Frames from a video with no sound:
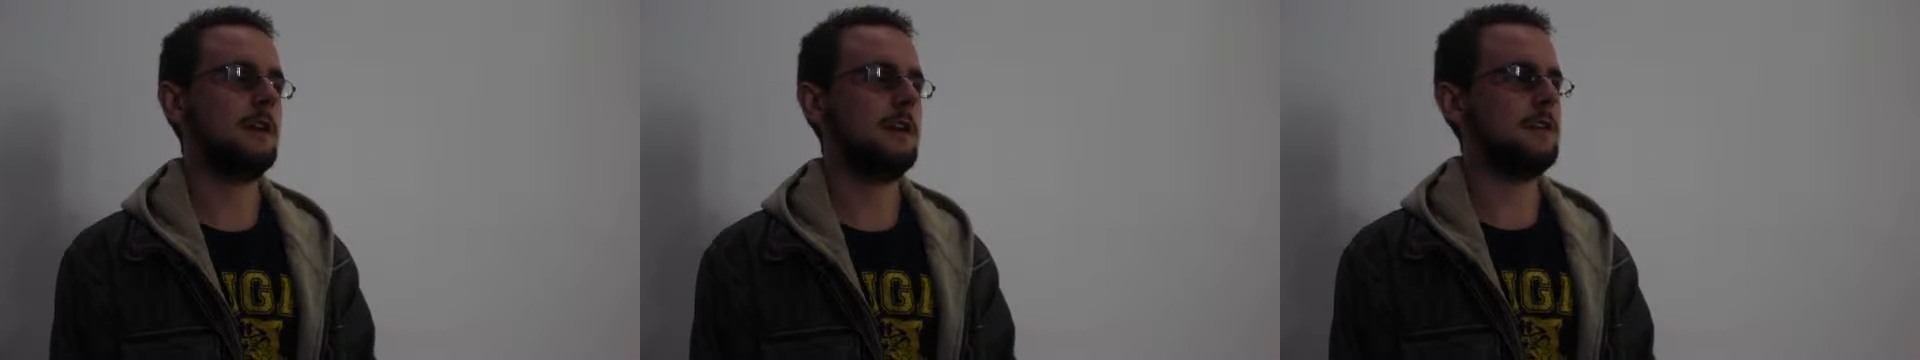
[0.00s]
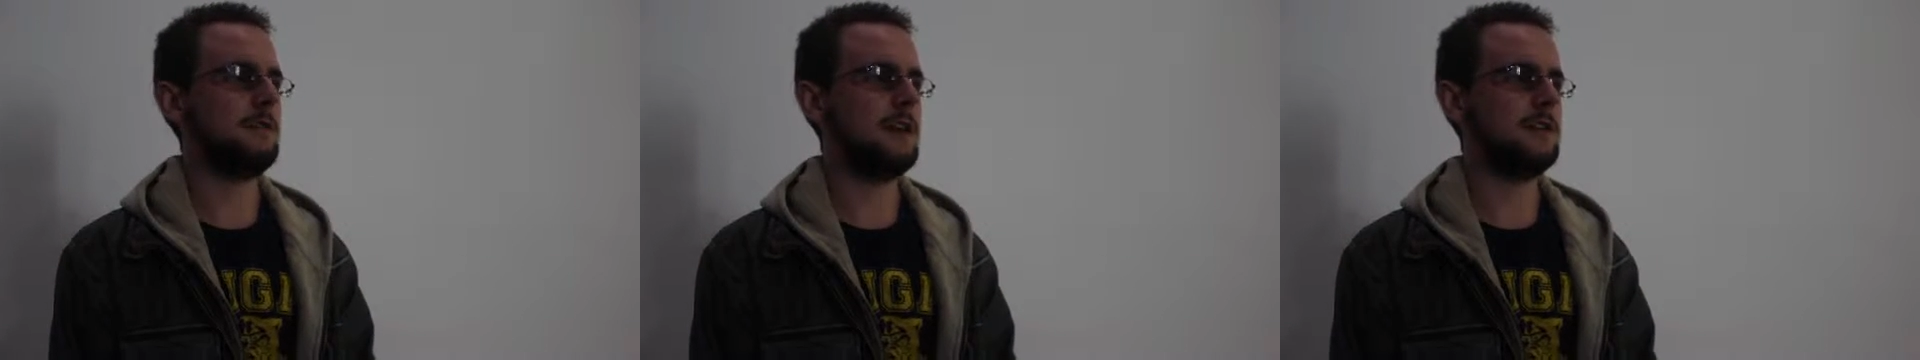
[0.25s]
And
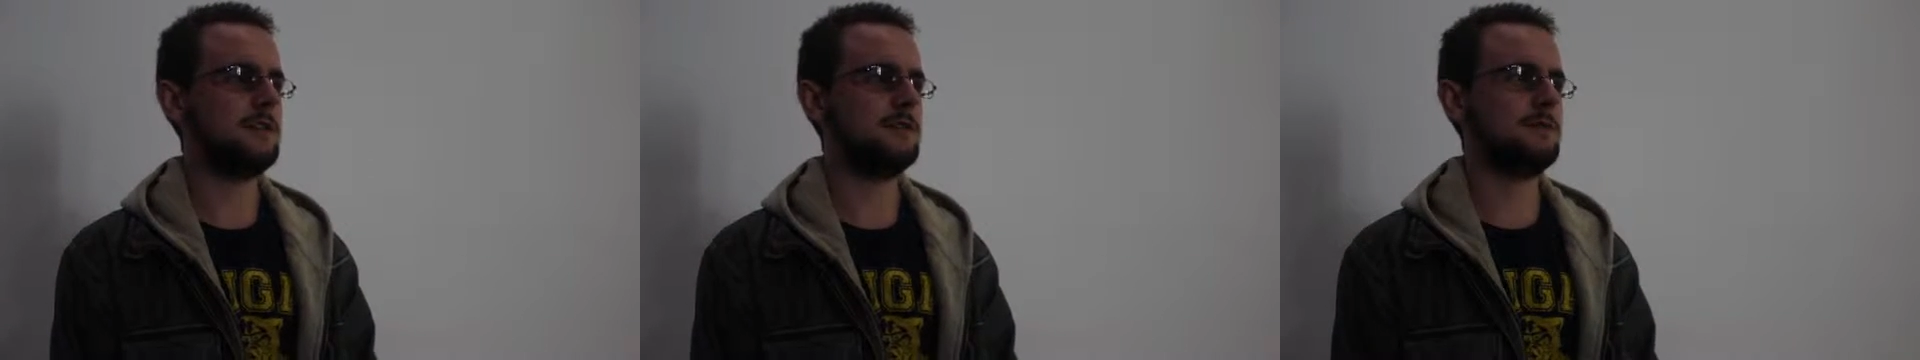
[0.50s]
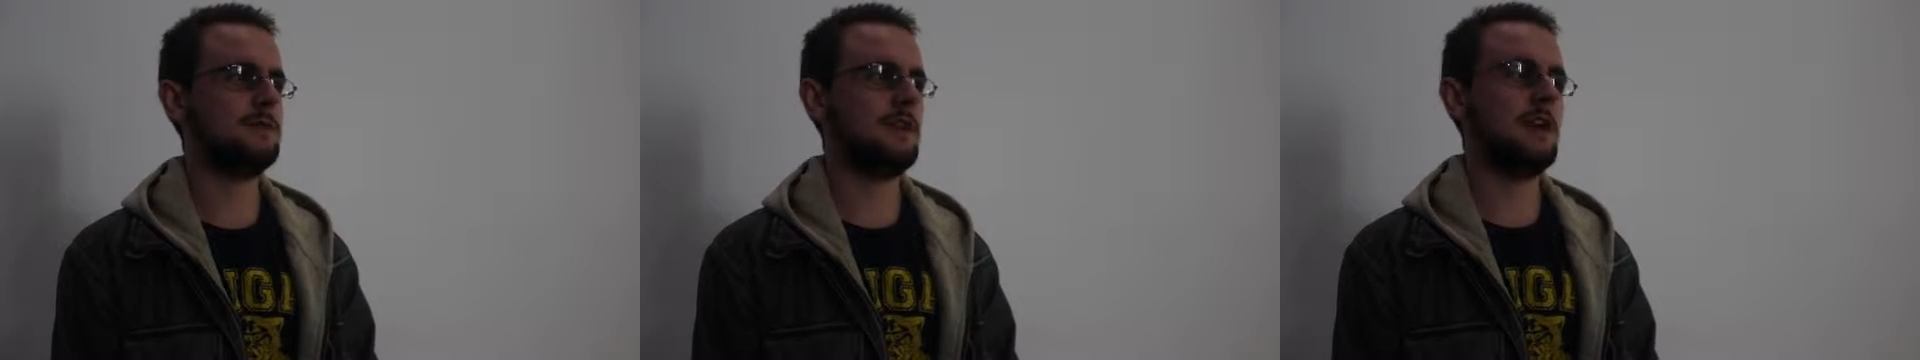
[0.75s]
I find his,
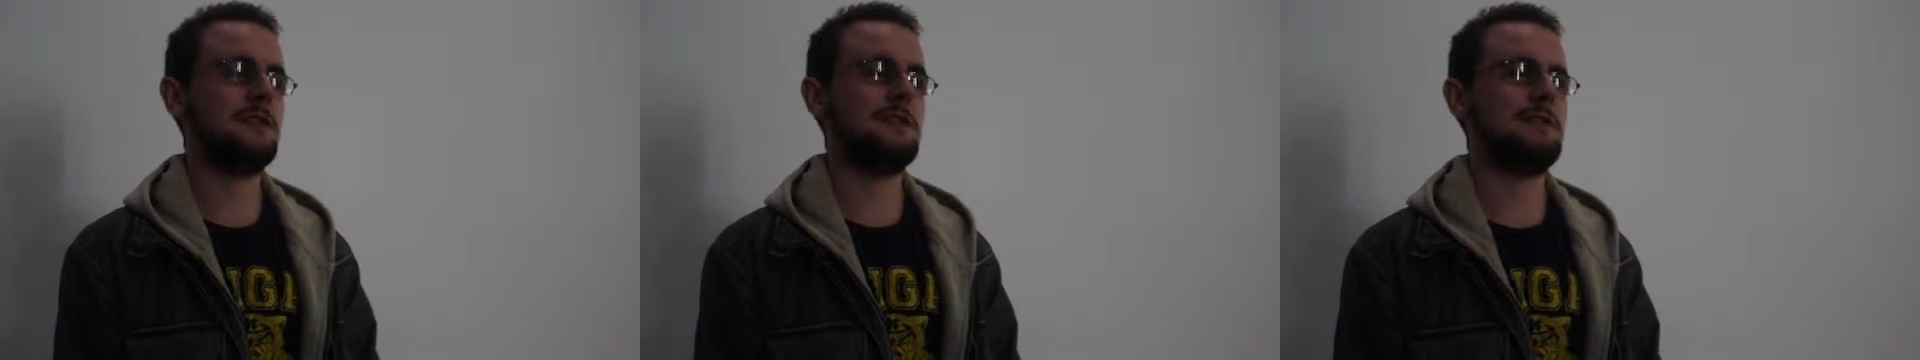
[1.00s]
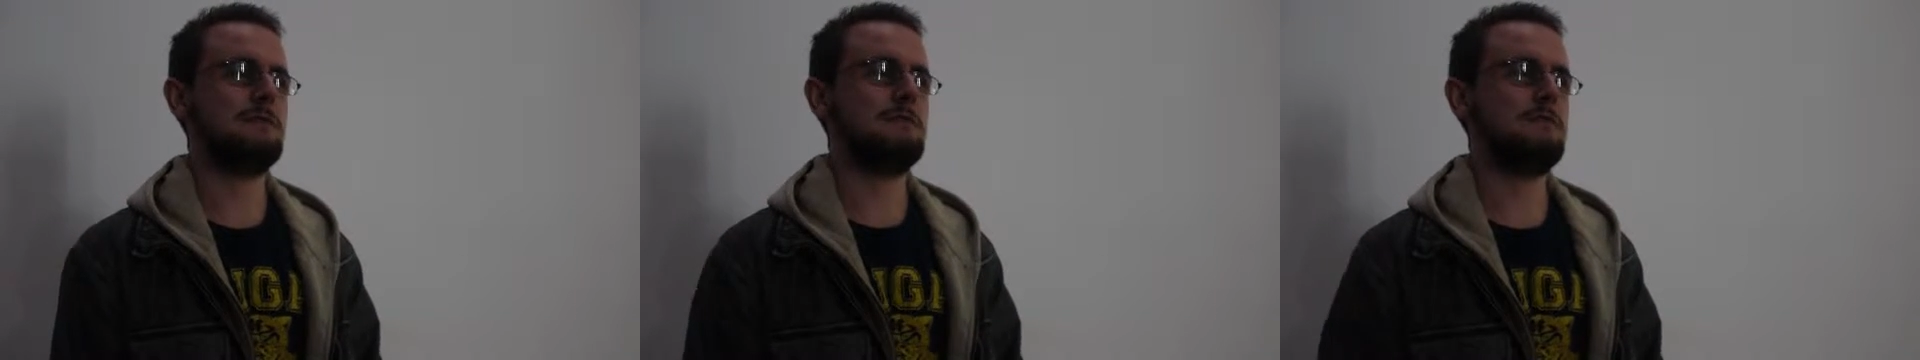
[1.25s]
I
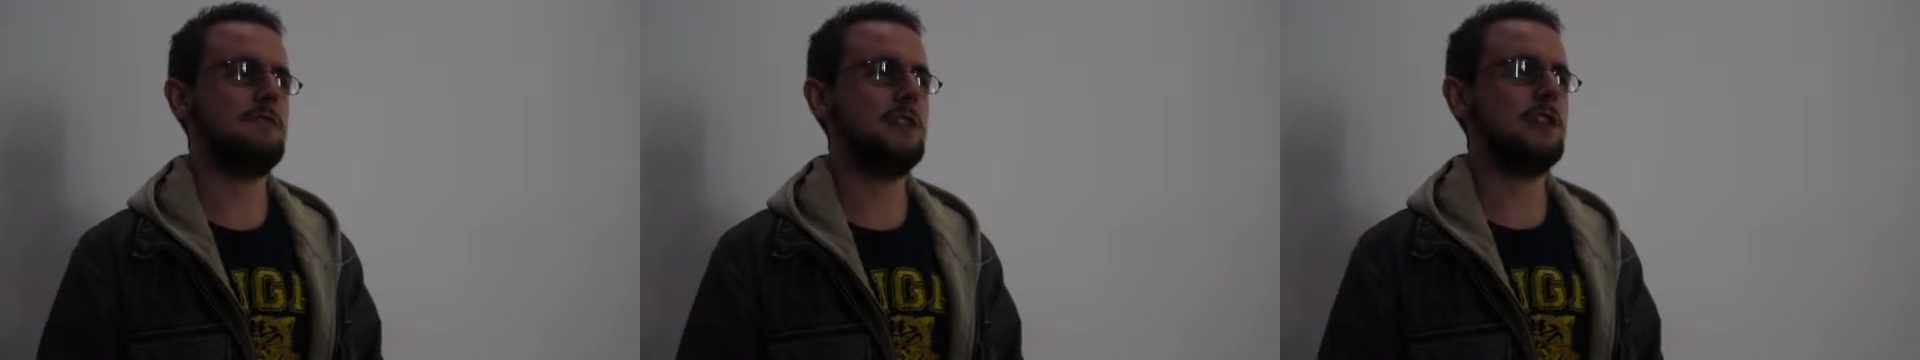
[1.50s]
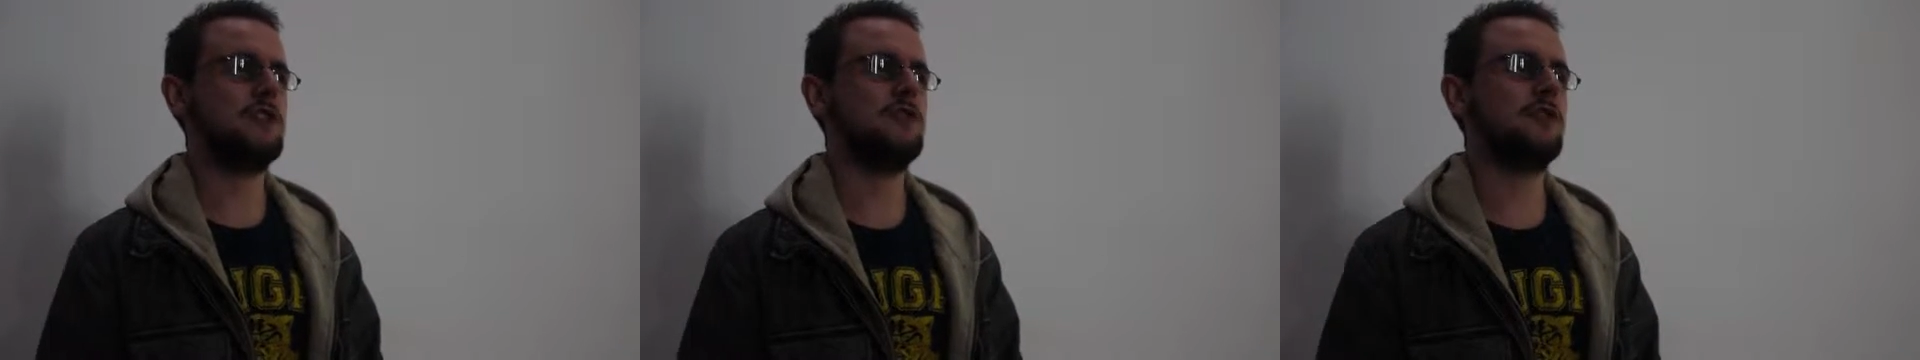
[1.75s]
just
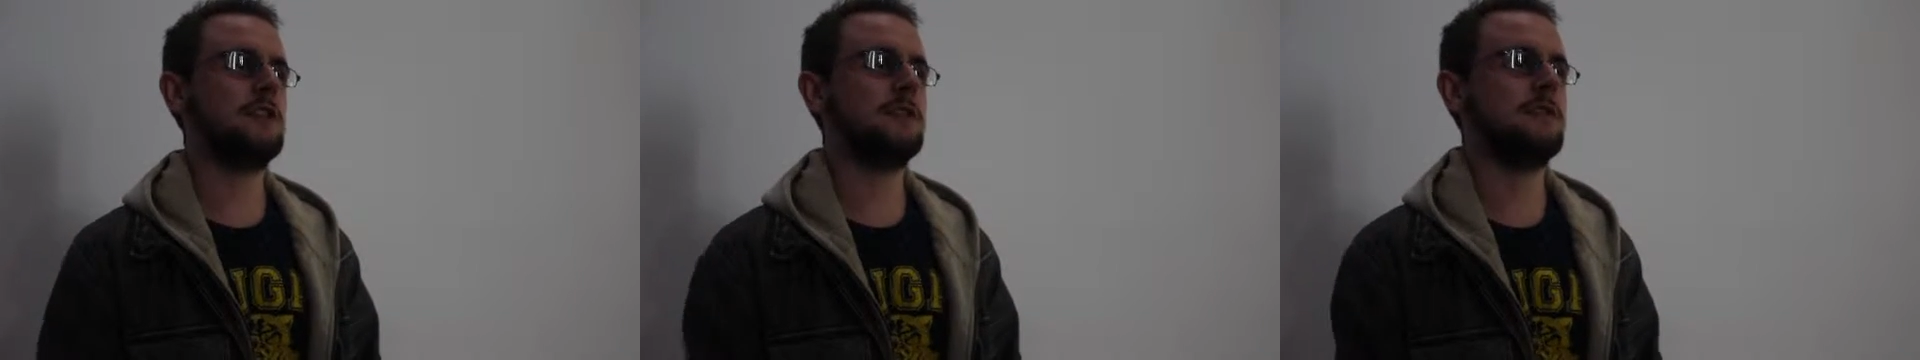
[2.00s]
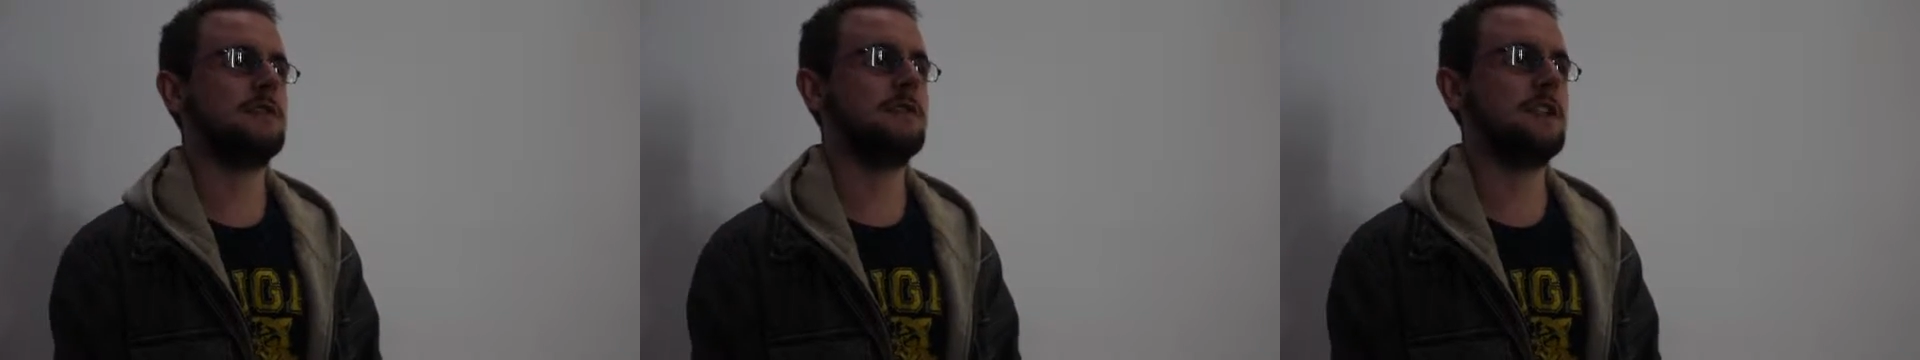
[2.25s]
really enjoy his
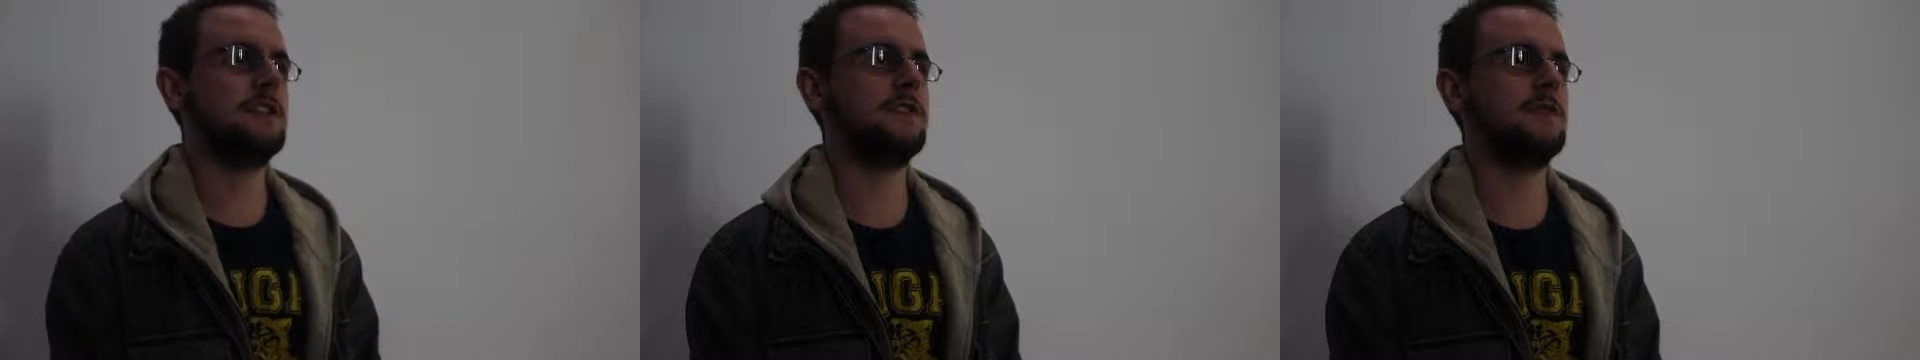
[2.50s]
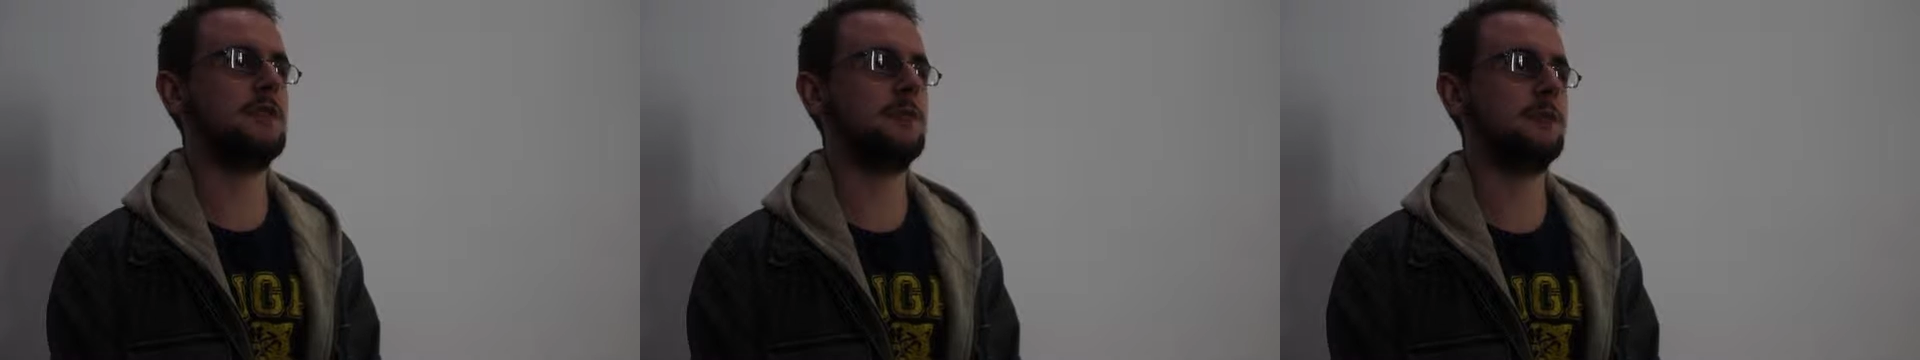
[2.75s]
sense of
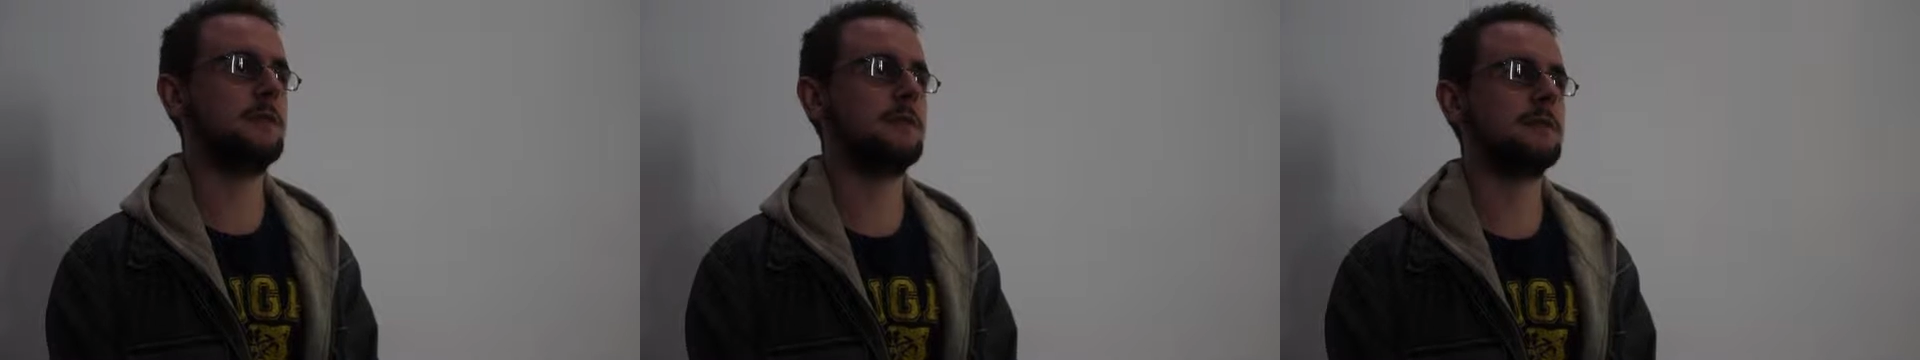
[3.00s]
humour.